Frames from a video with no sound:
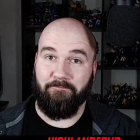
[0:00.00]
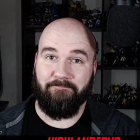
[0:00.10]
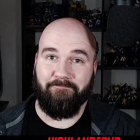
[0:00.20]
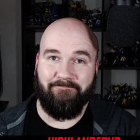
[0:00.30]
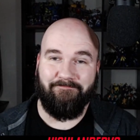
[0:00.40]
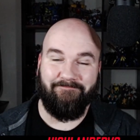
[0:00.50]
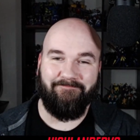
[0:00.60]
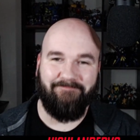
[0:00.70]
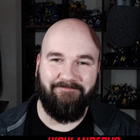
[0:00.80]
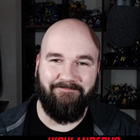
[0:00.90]

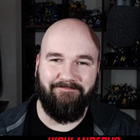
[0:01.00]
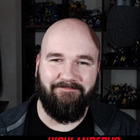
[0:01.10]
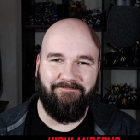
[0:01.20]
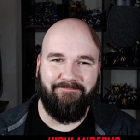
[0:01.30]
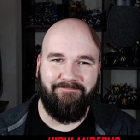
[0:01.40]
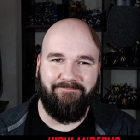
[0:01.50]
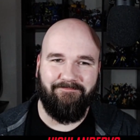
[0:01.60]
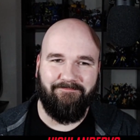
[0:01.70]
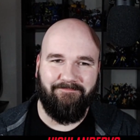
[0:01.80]
No one is speaking in this clip.